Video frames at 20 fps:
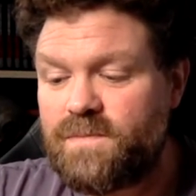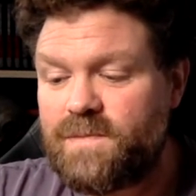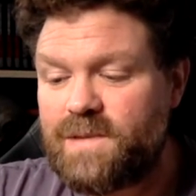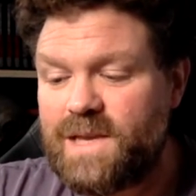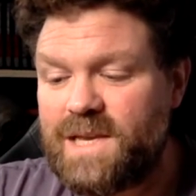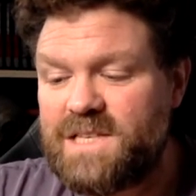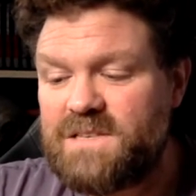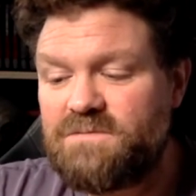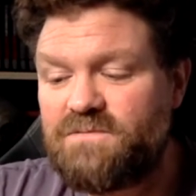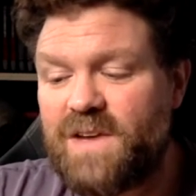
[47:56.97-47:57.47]

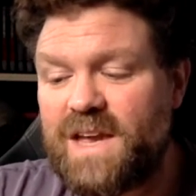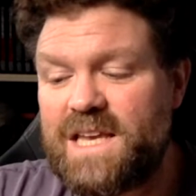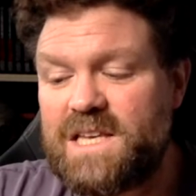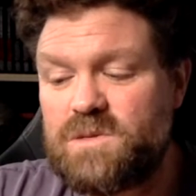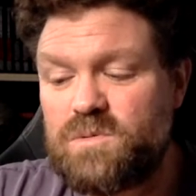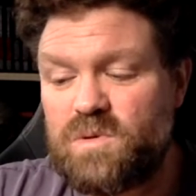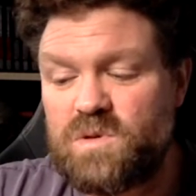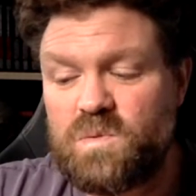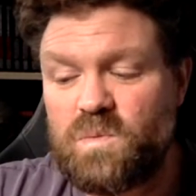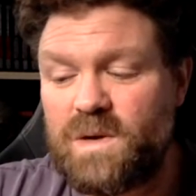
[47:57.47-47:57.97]
His
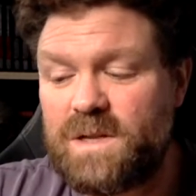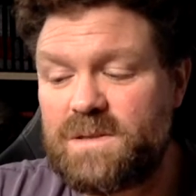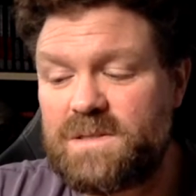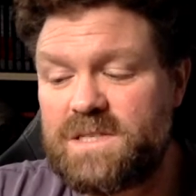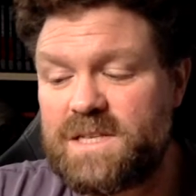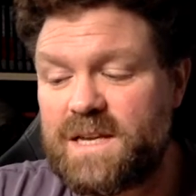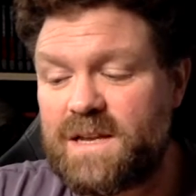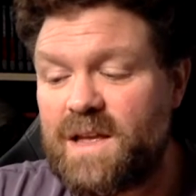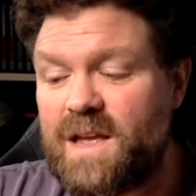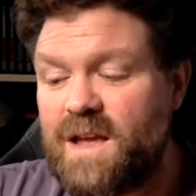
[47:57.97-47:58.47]
face was
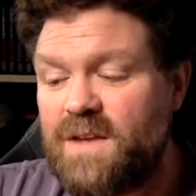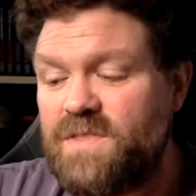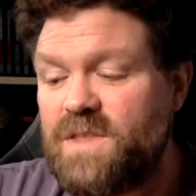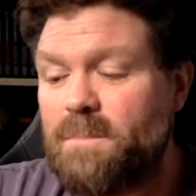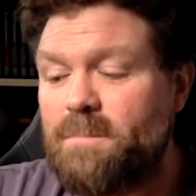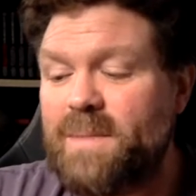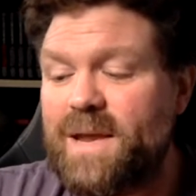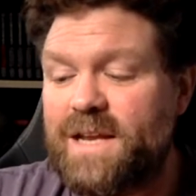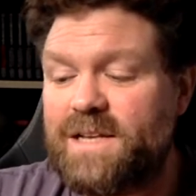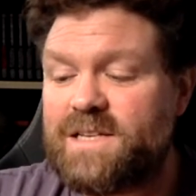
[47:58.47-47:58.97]
wilting, the
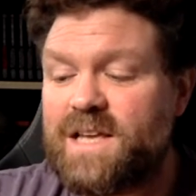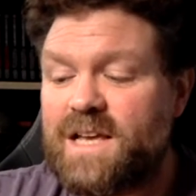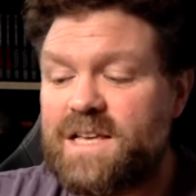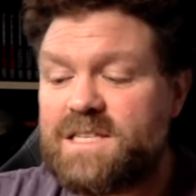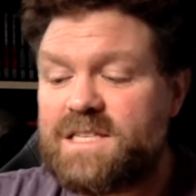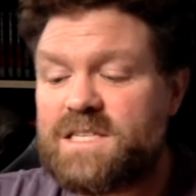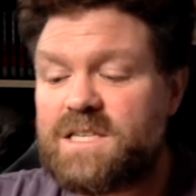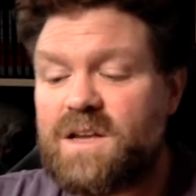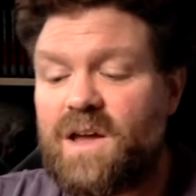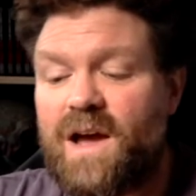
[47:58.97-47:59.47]
meat
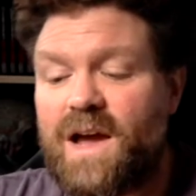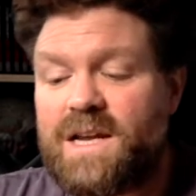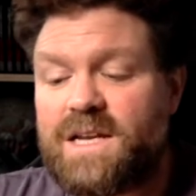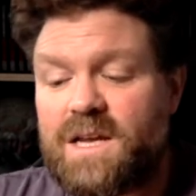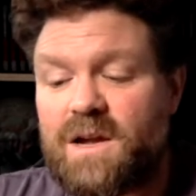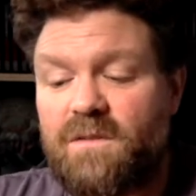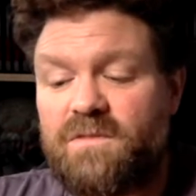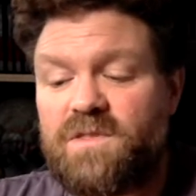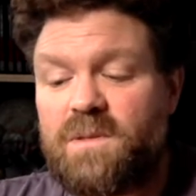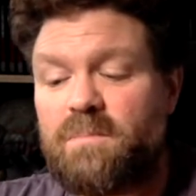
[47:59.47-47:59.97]

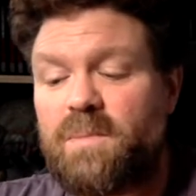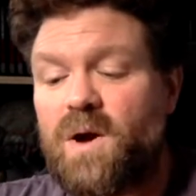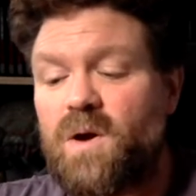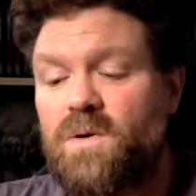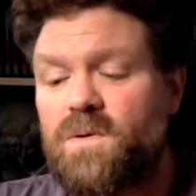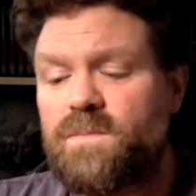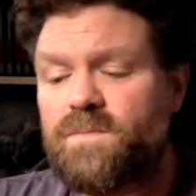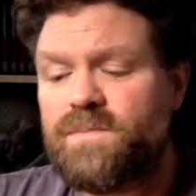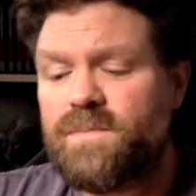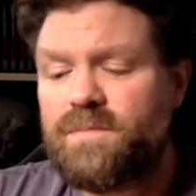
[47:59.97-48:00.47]
sliding off the
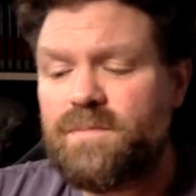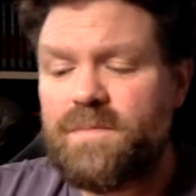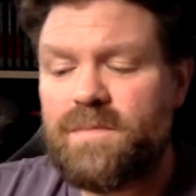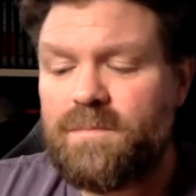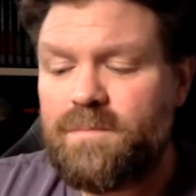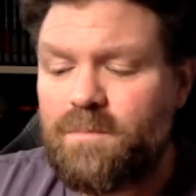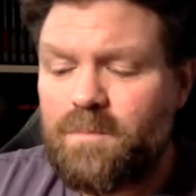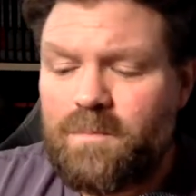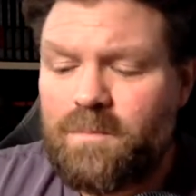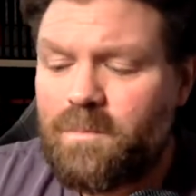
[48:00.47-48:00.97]
bone.
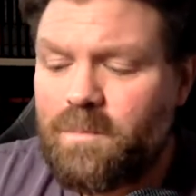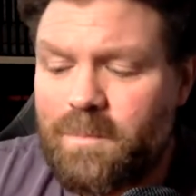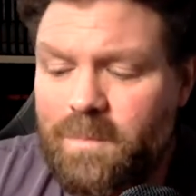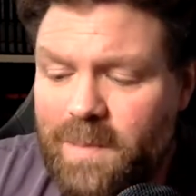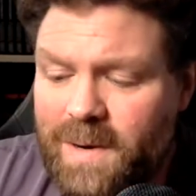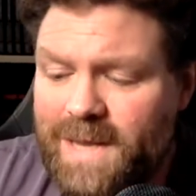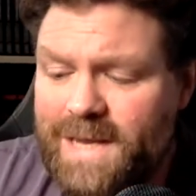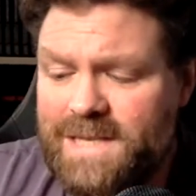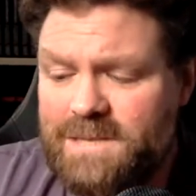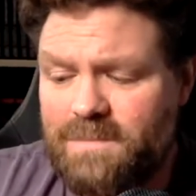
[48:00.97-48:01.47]

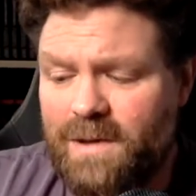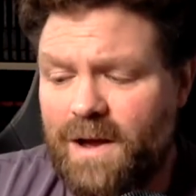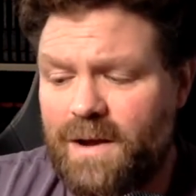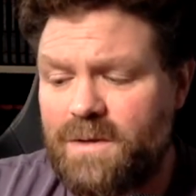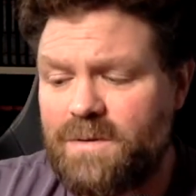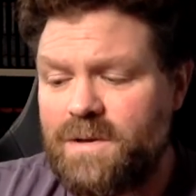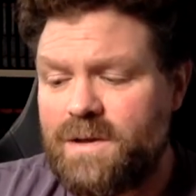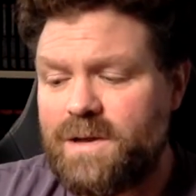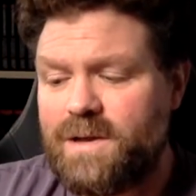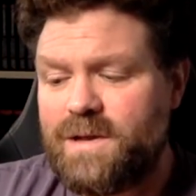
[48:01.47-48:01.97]
"Please,
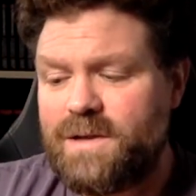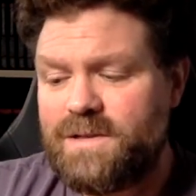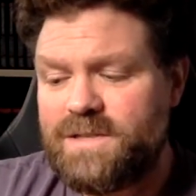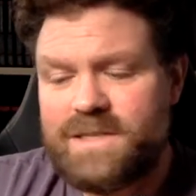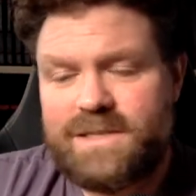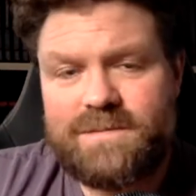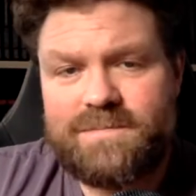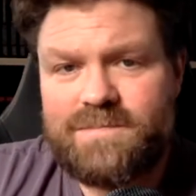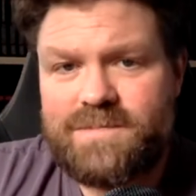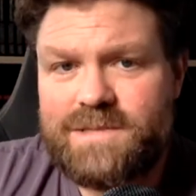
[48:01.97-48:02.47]
Marlowe,
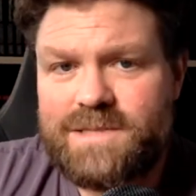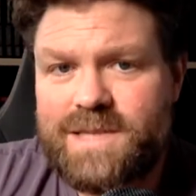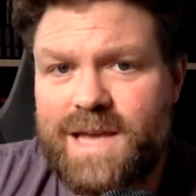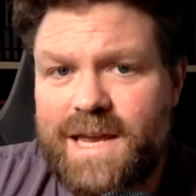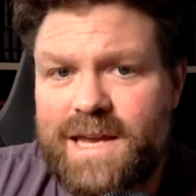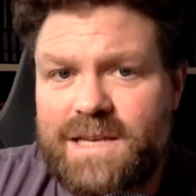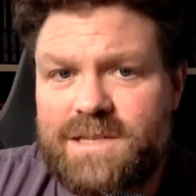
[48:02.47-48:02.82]
just take